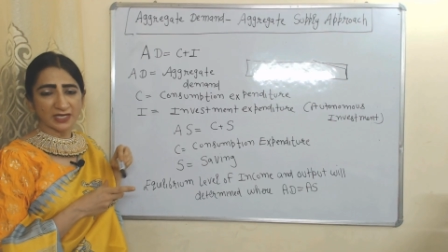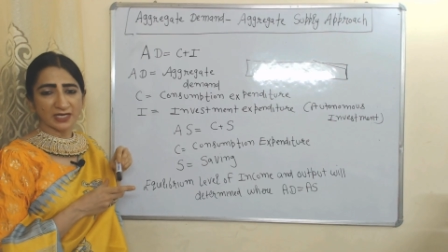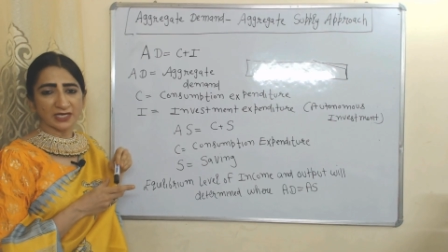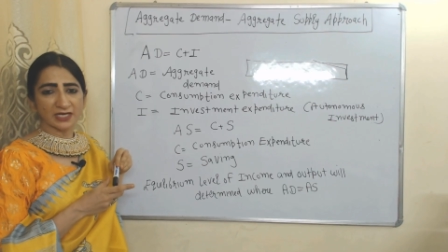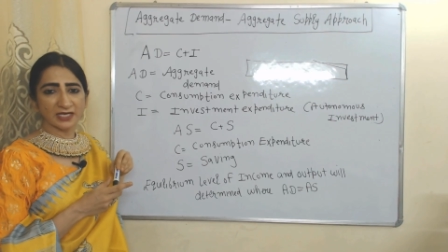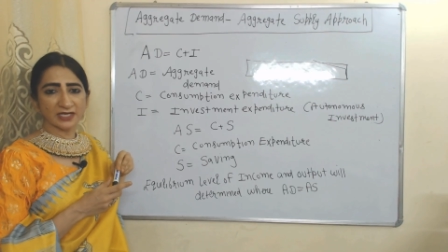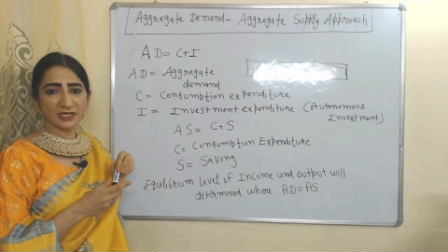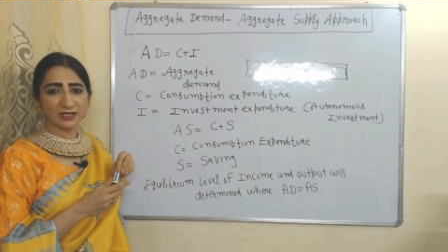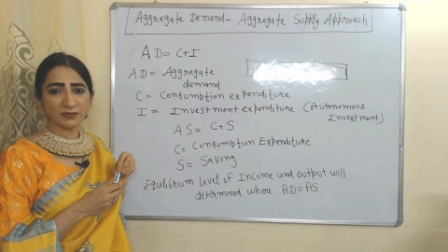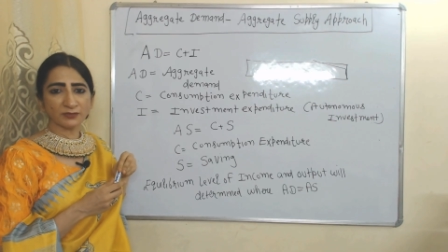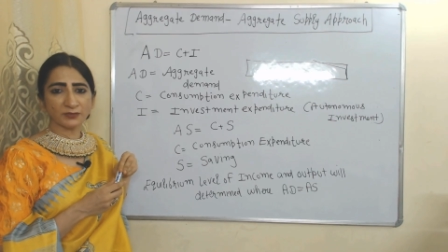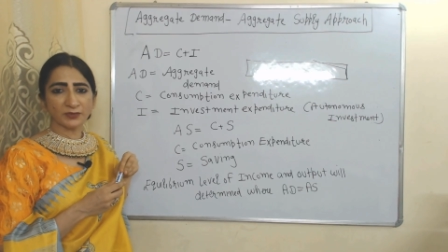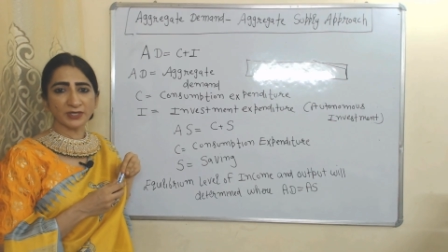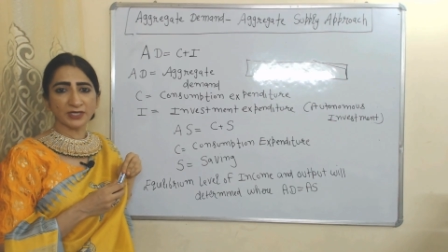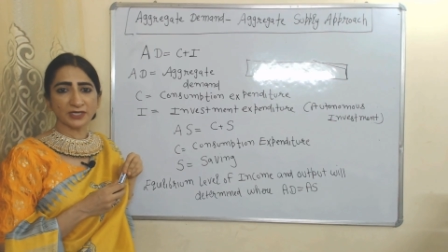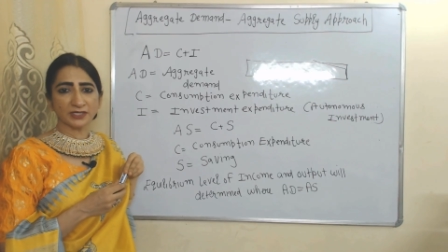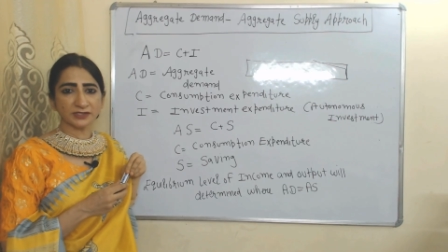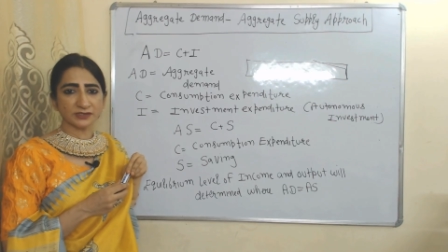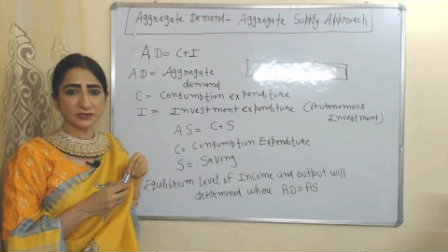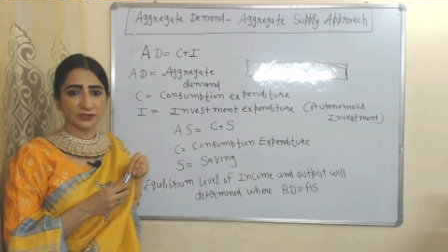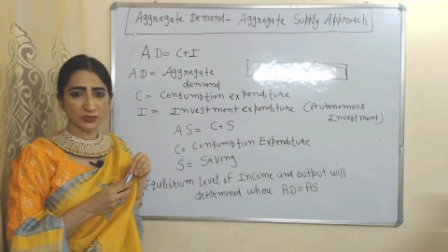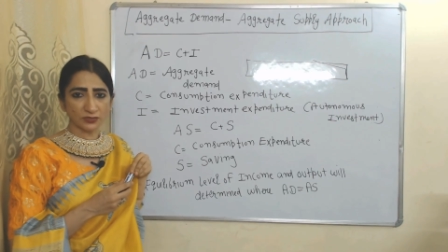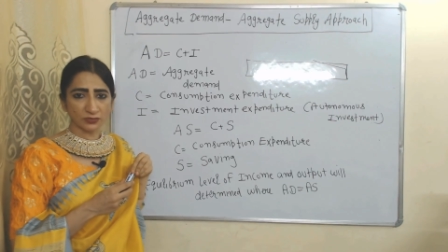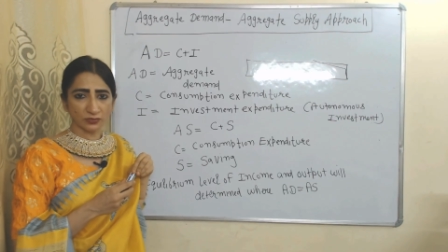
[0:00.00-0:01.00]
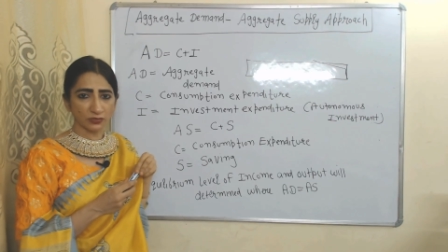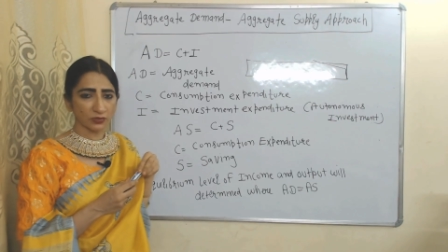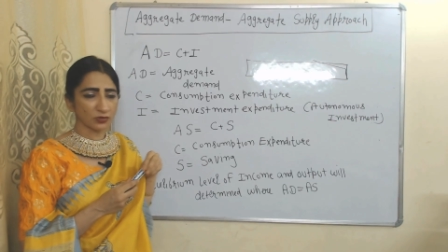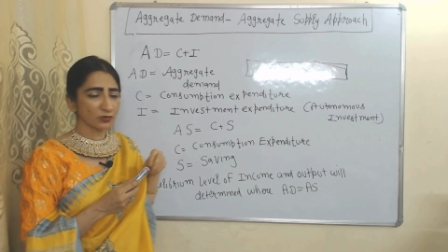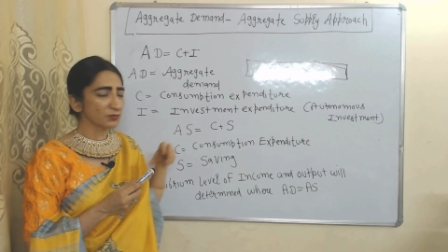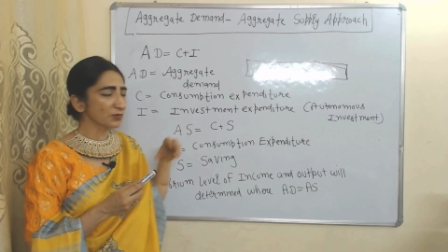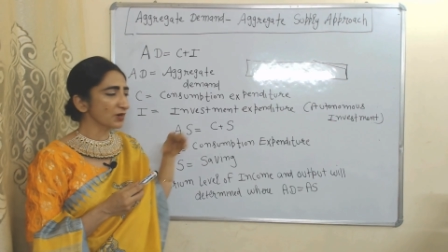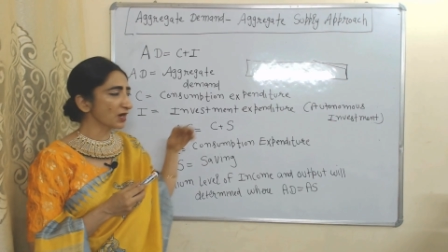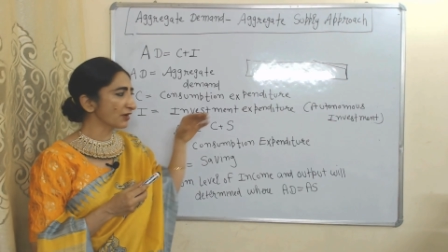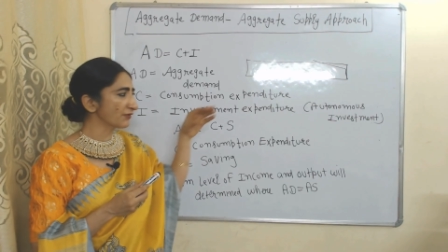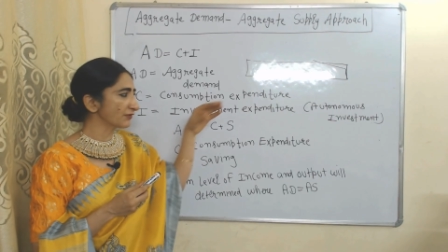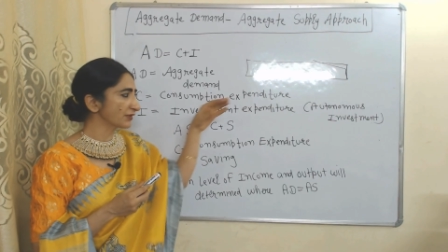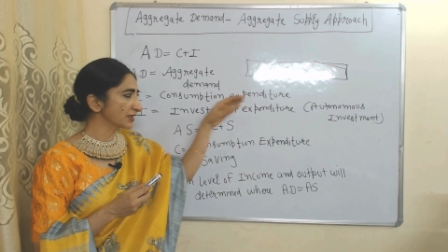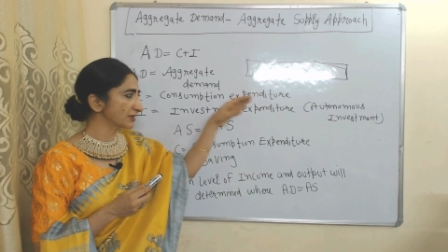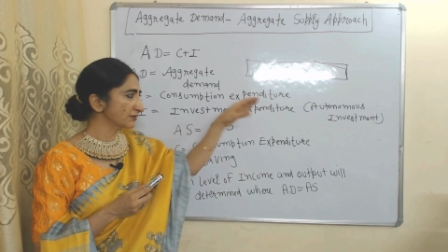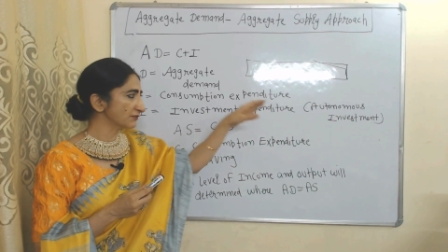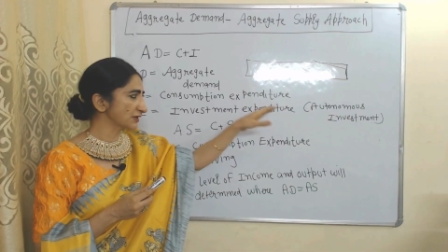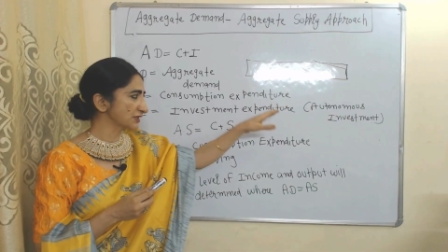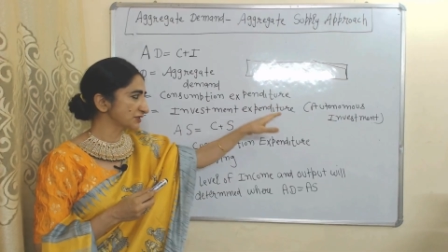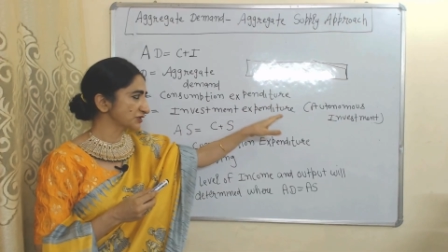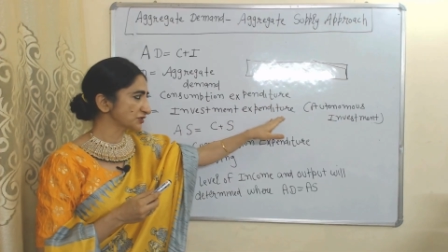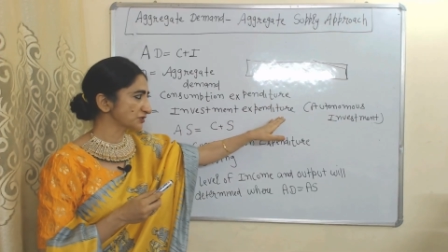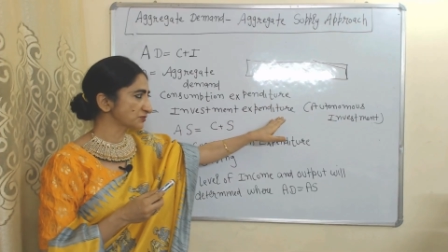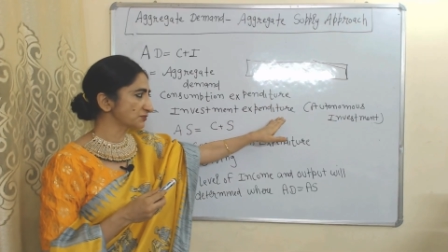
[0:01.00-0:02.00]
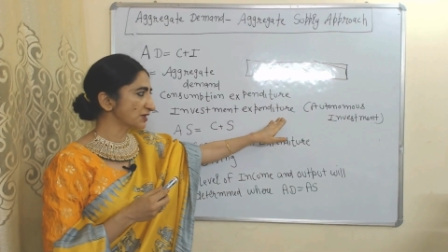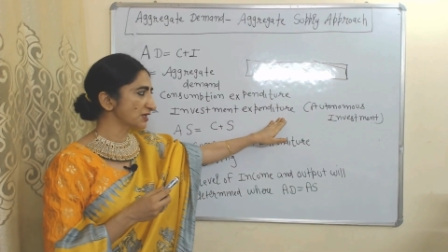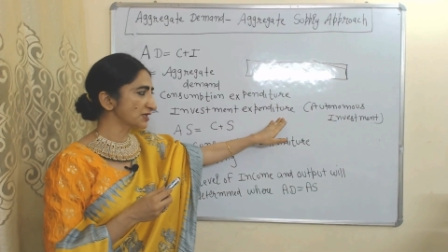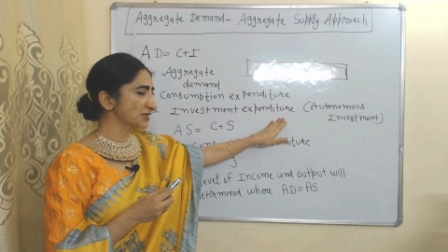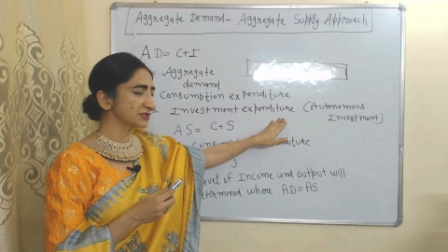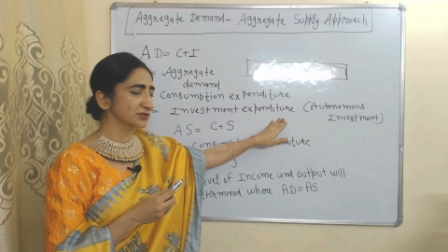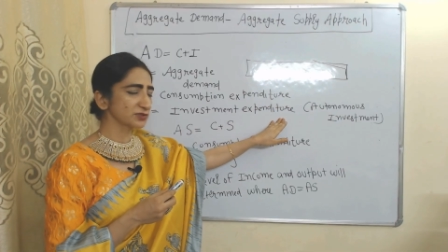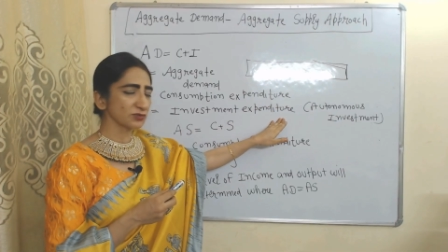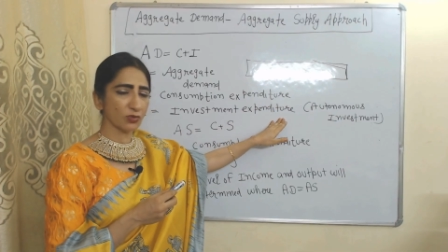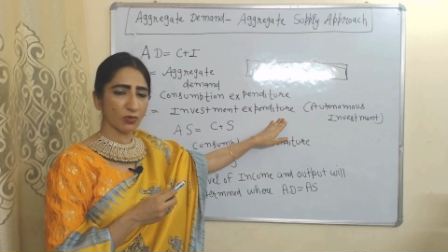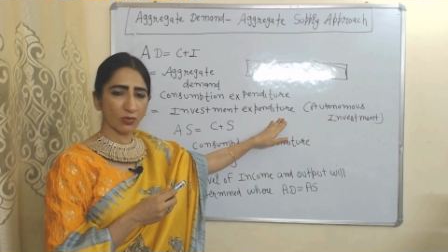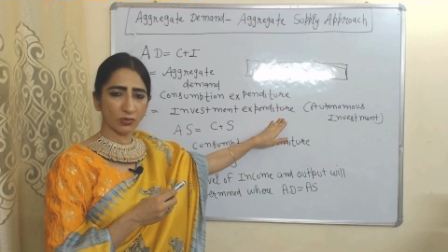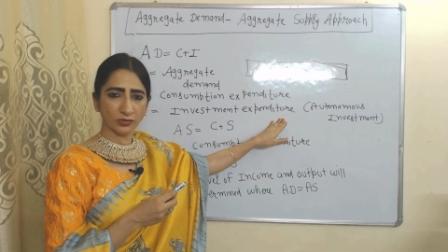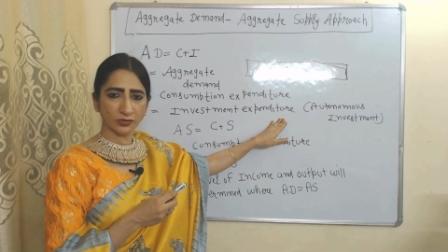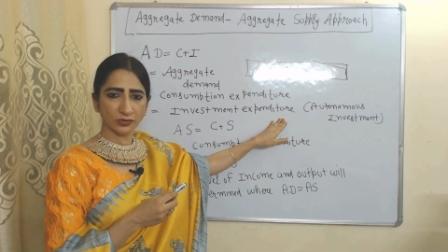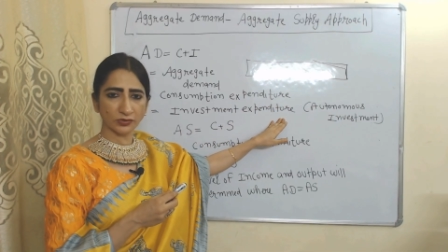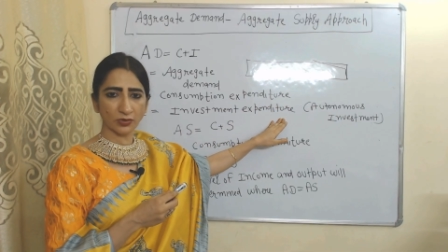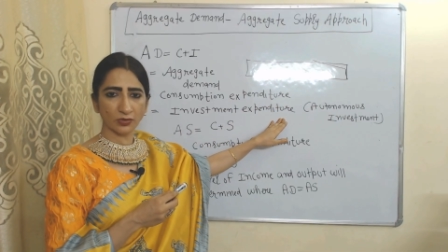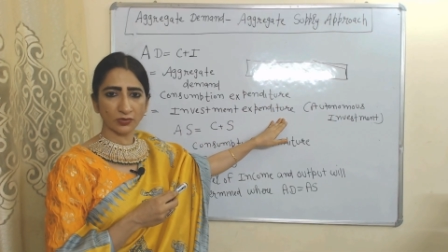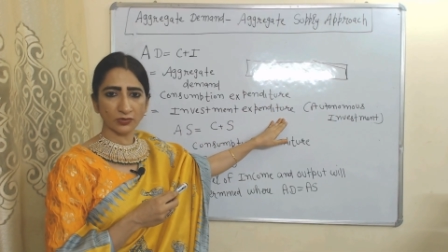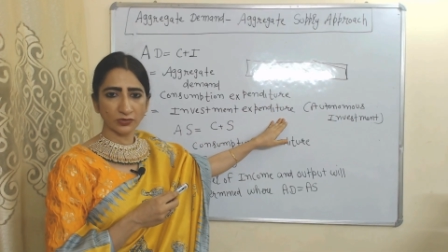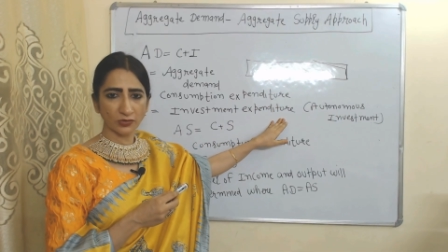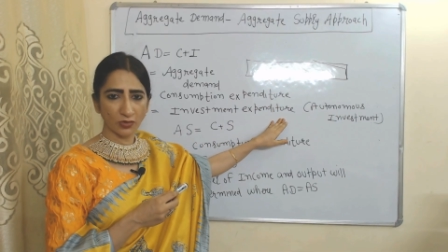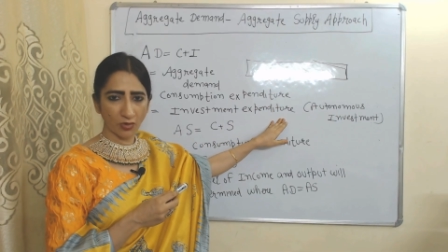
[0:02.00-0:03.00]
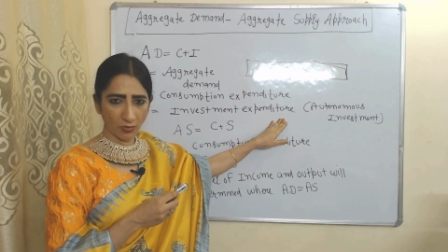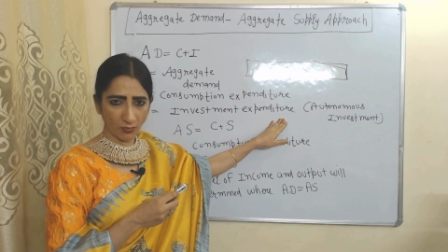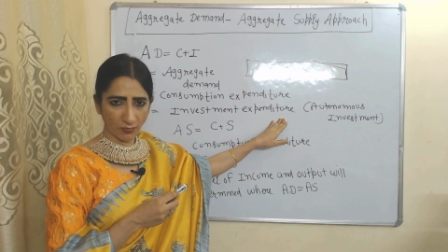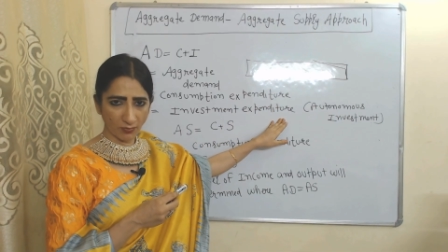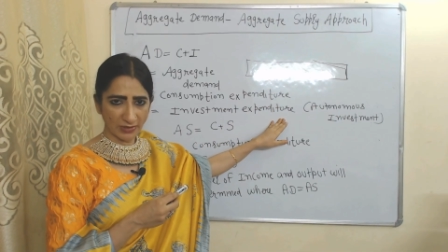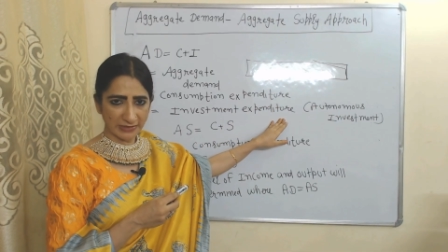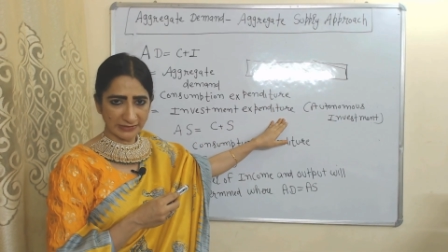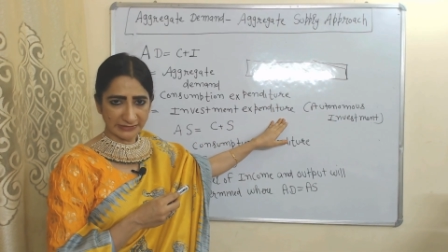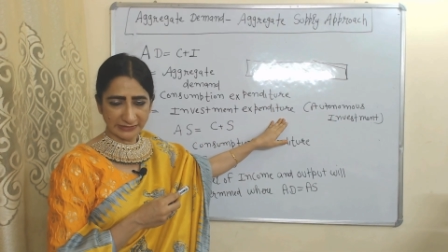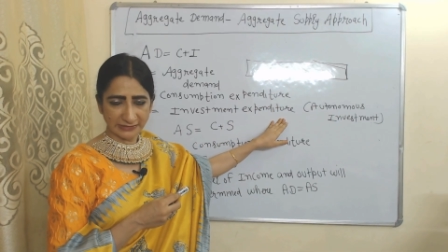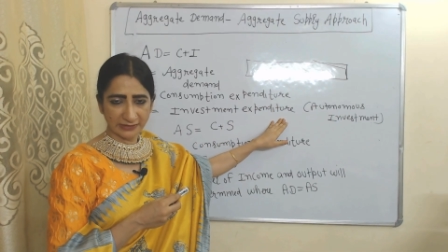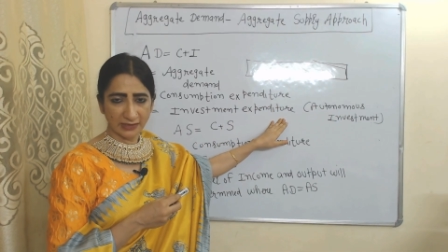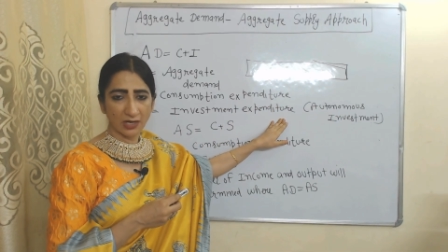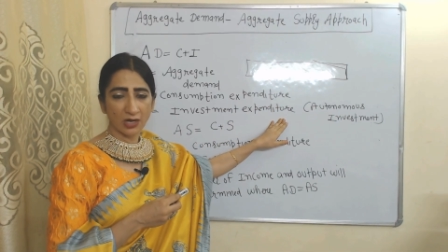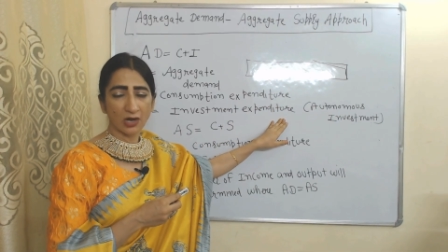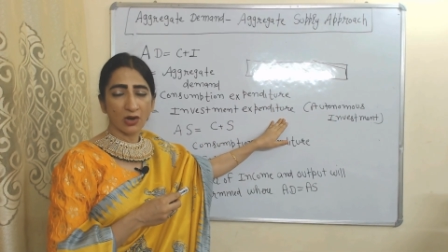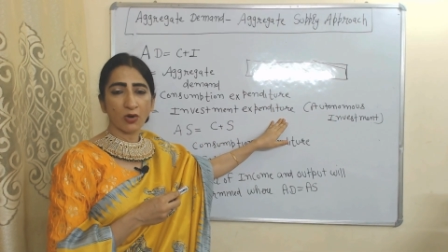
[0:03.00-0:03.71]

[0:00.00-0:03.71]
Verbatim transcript: Here we assume our investment is autonomous.